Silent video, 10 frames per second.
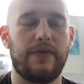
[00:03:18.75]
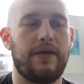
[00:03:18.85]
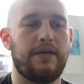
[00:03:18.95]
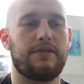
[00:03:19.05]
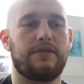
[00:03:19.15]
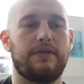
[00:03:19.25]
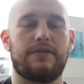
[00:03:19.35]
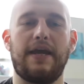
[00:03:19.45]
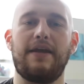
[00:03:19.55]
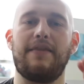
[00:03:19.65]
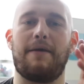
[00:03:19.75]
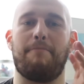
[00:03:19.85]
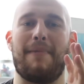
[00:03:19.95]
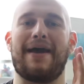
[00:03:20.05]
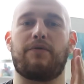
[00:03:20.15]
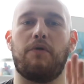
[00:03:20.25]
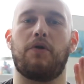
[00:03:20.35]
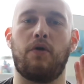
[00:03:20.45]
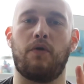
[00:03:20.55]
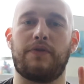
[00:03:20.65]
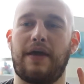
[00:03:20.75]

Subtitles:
is taking that macro goal,